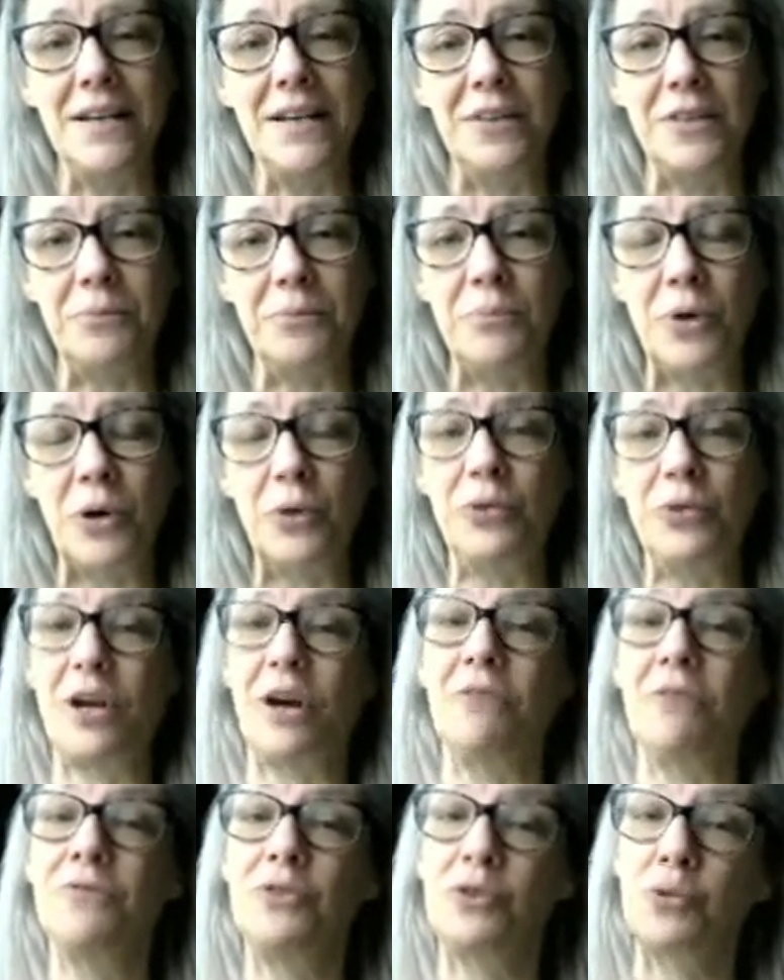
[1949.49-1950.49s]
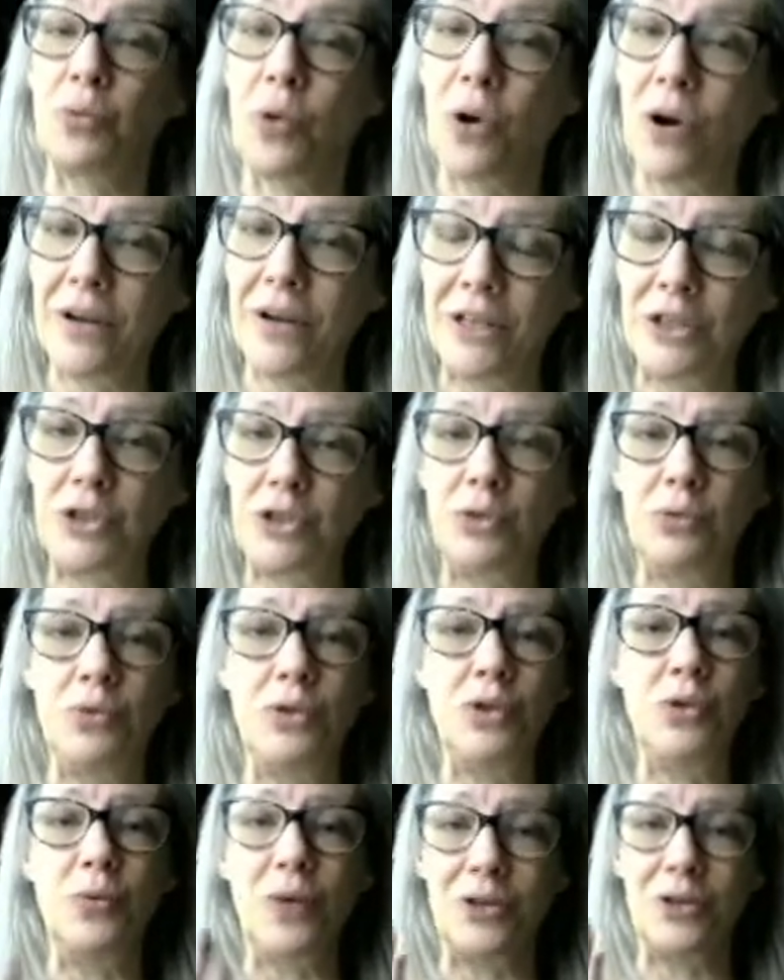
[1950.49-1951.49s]
the mode of drawing to
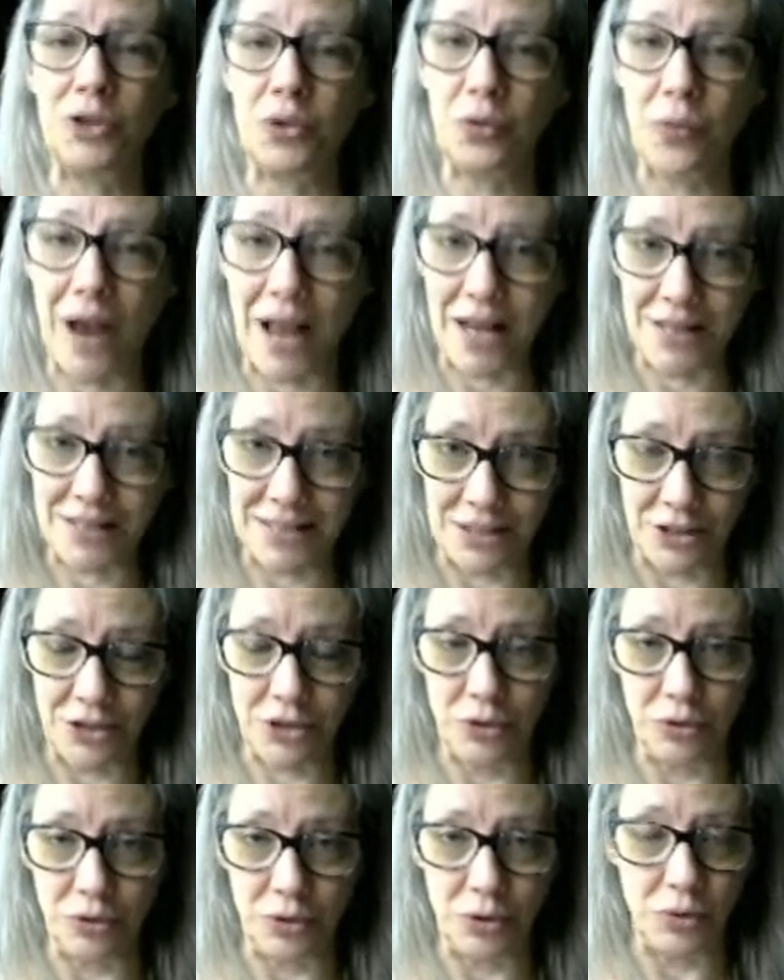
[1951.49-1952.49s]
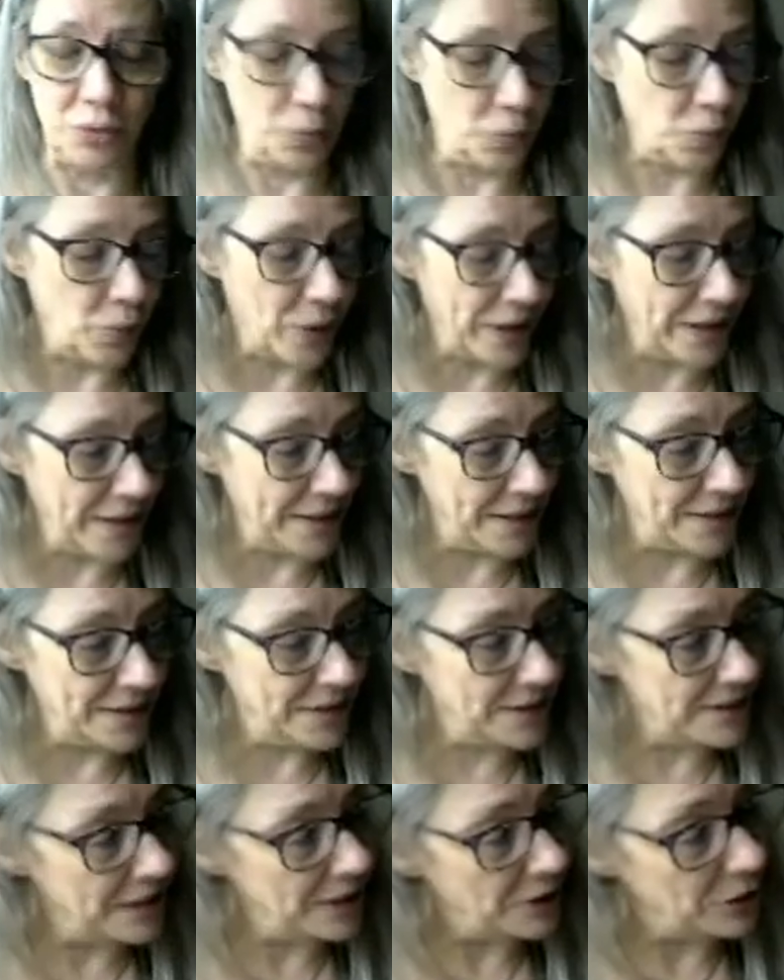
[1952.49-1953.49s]
you attracting to you what it
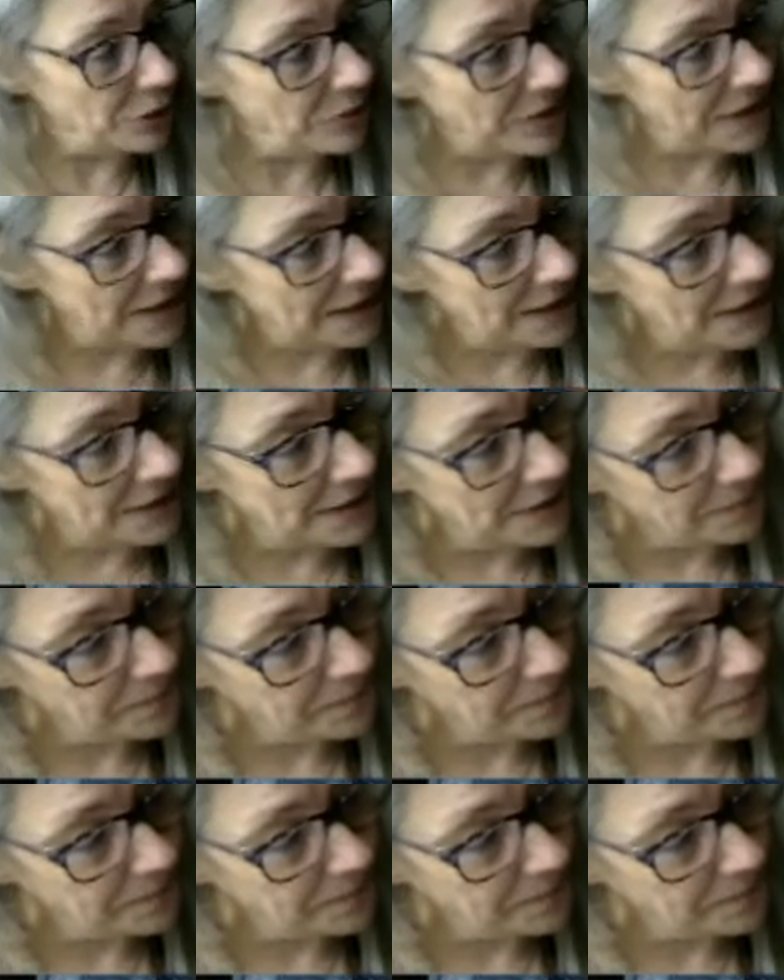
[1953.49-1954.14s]
is that you need